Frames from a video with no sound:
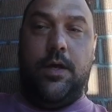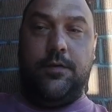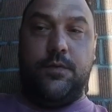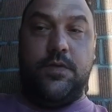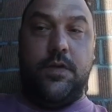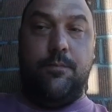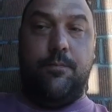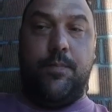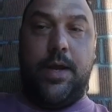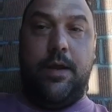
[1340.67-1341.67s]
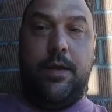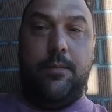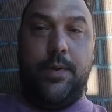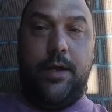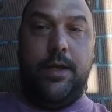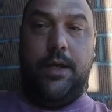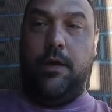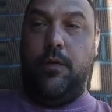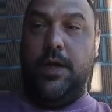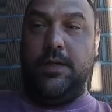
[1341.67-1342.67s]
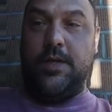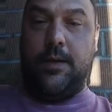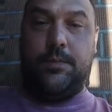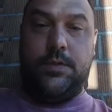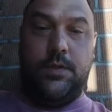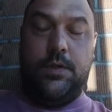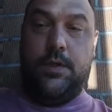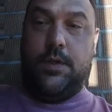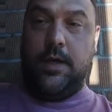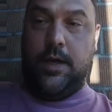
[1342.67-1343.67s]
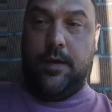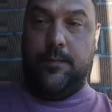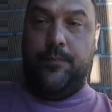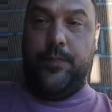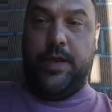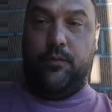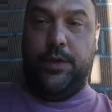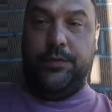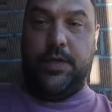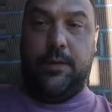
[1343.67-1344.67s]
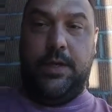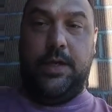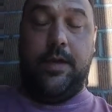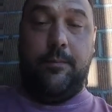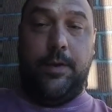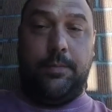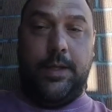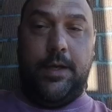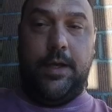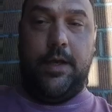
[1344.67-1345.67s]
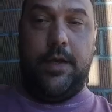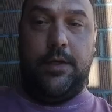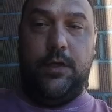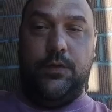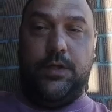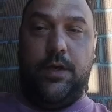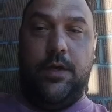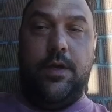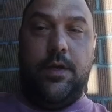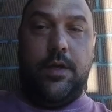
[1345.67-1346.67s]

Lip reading: this was a pioneering attempt at real-time economic planning using